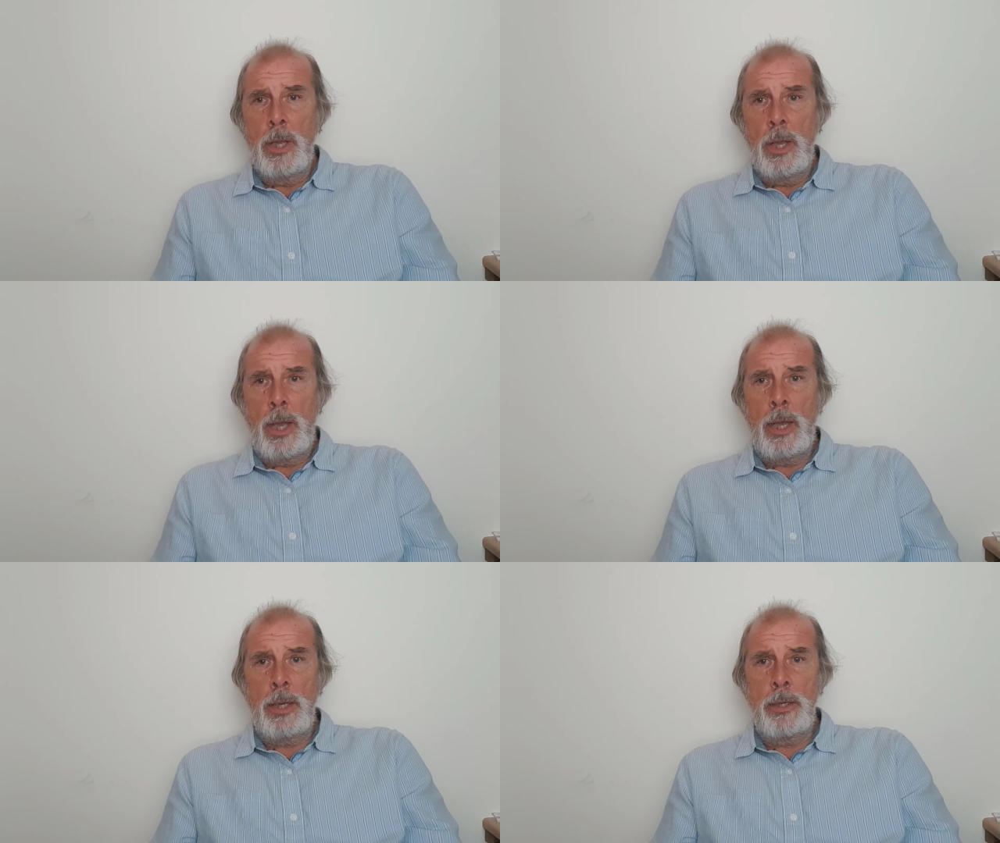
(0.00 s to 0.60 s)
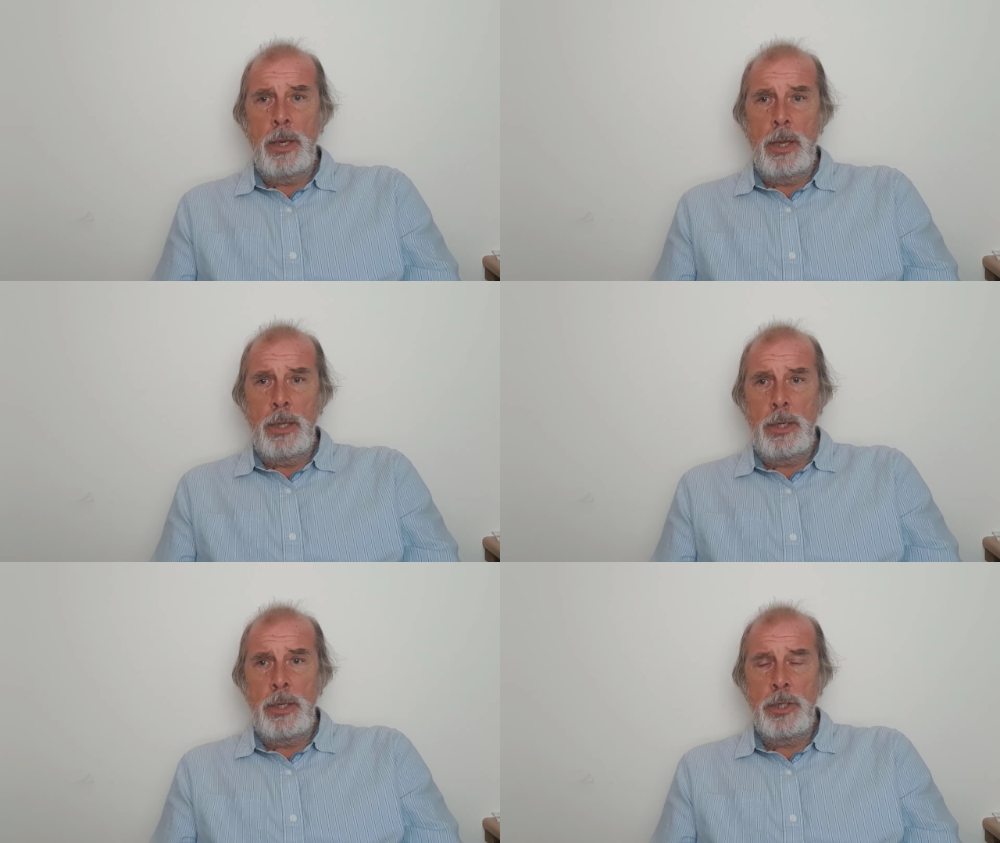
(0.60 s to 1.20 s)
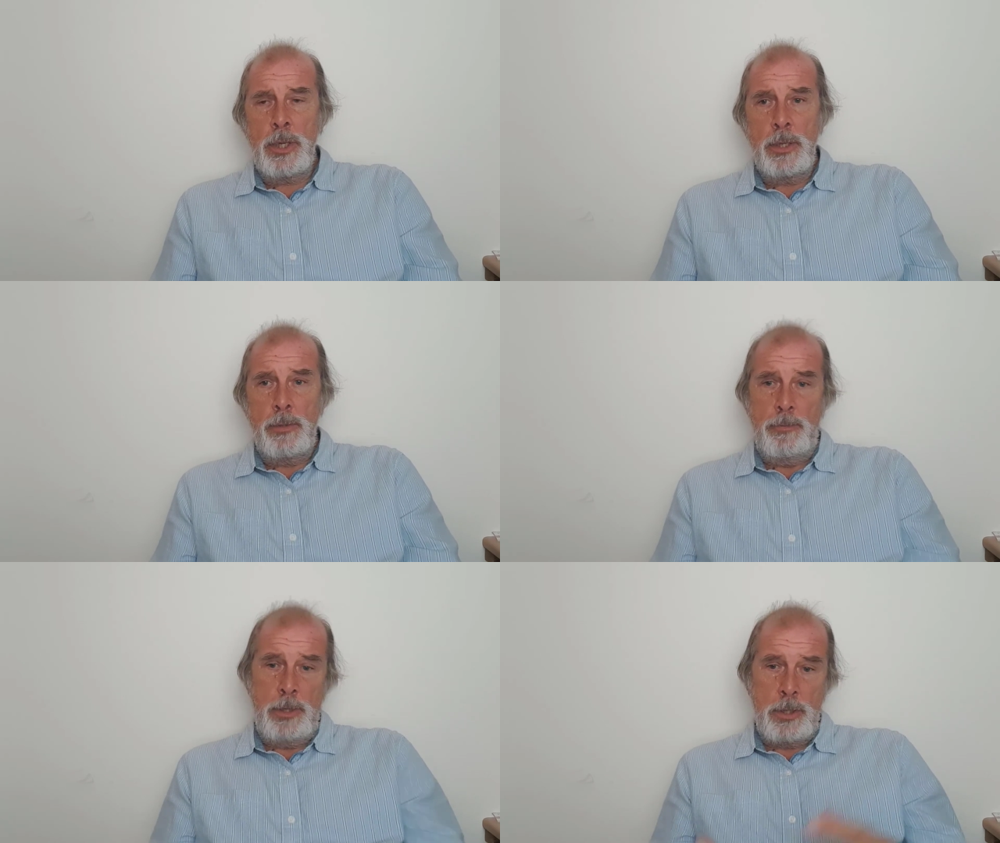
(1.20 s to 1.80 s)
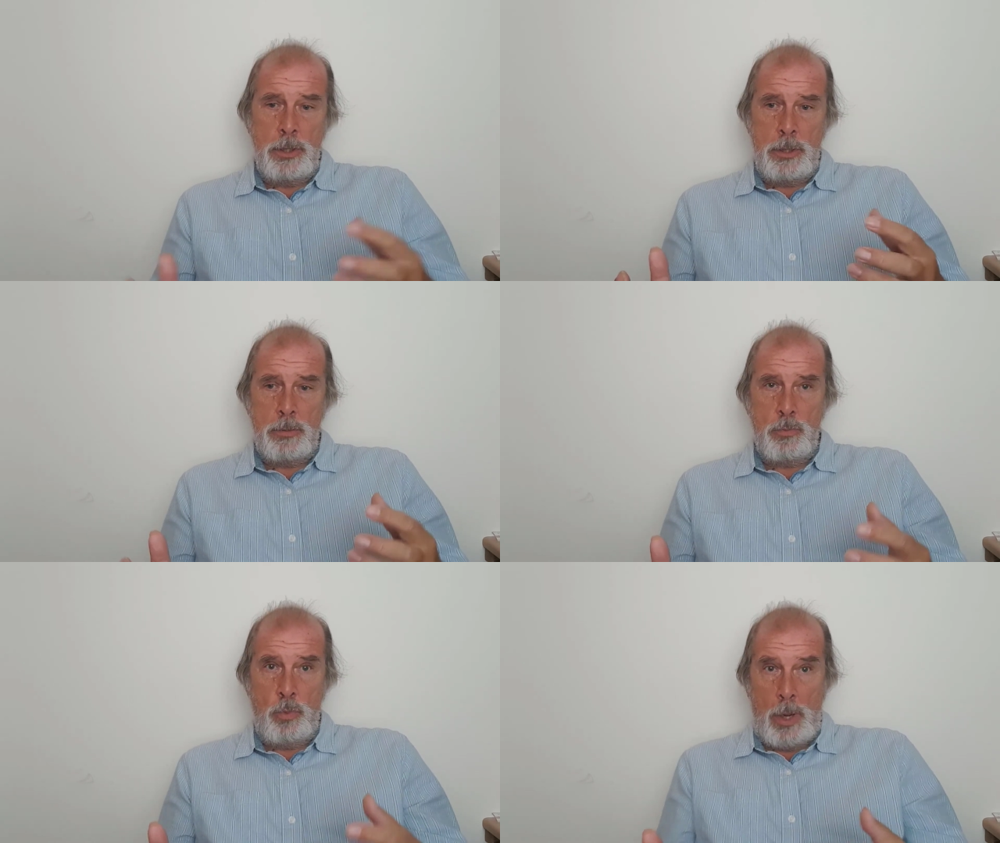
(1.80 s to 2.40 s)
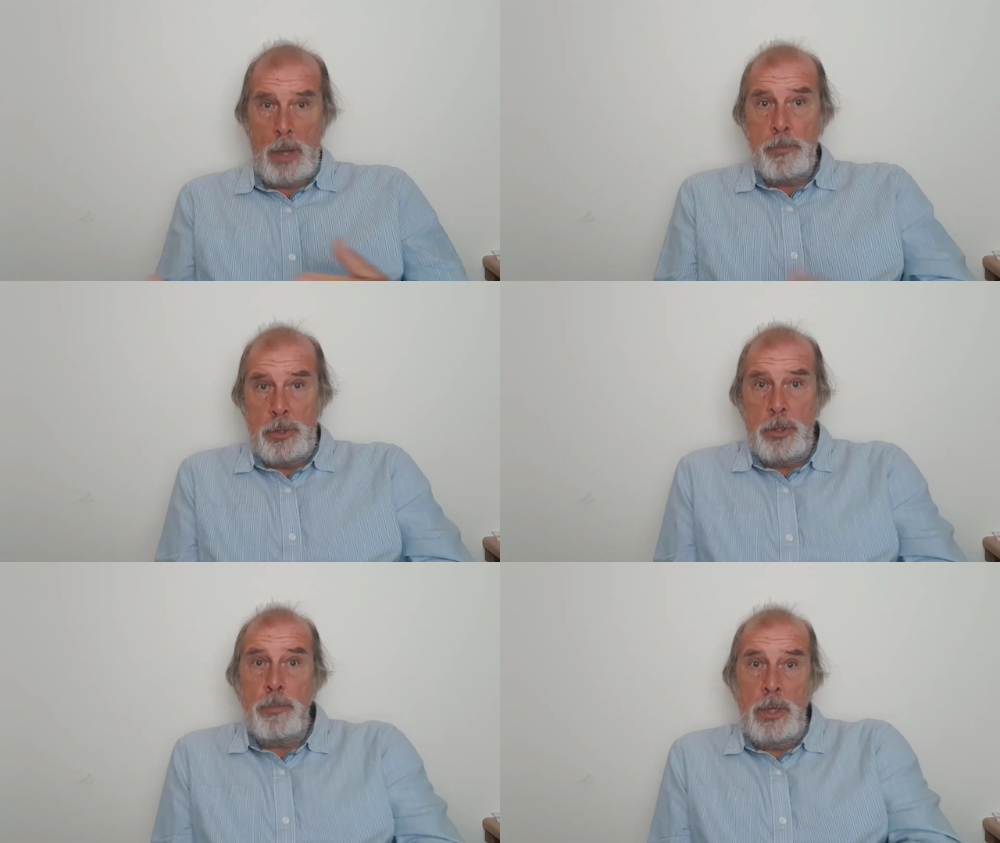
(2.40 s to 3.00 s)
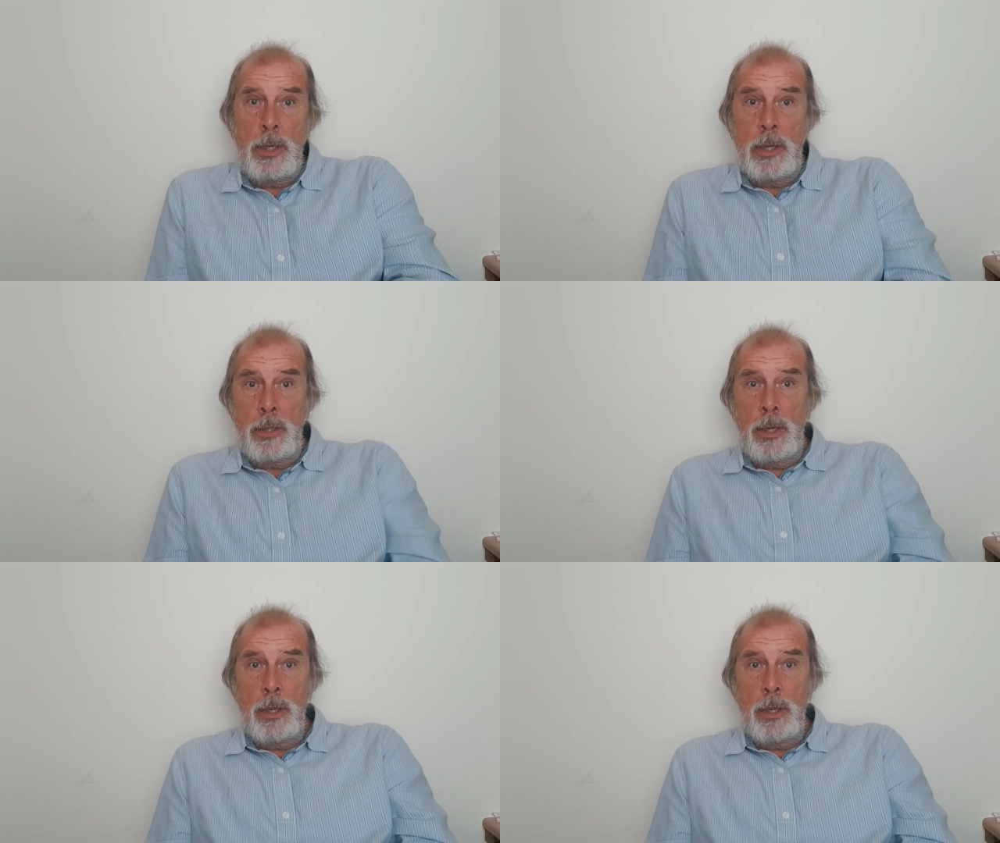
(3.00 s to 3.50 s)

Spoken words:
And he said, this is what happened to me, and,